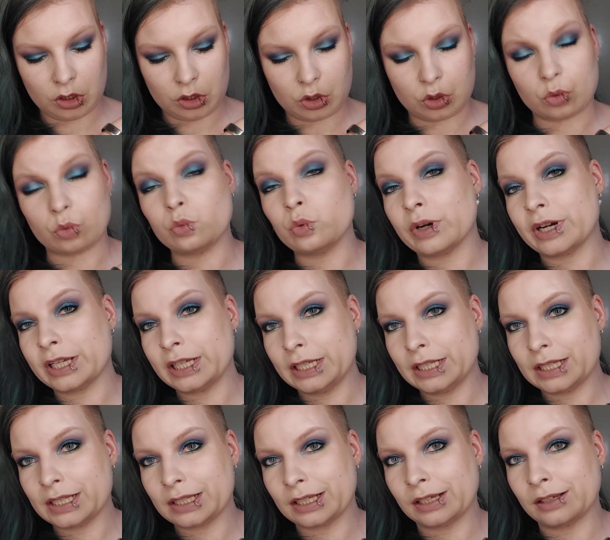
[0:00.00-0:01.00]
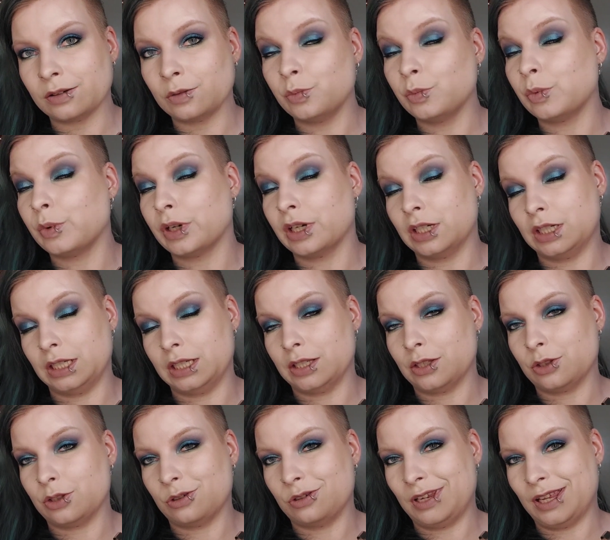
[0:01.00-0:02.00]
twice. 1 is
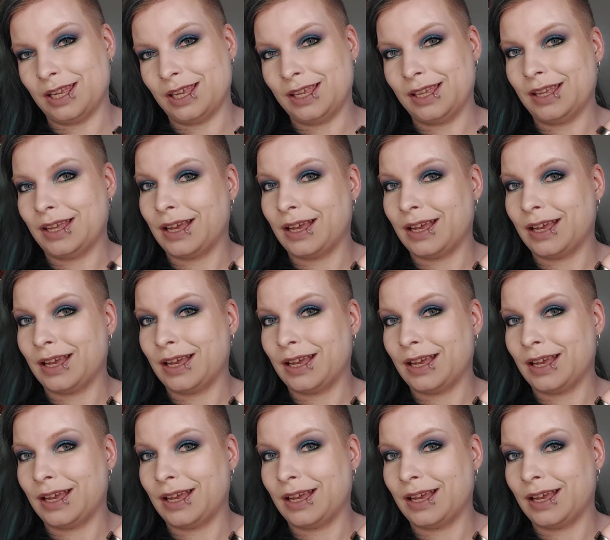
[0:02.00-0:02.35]
today,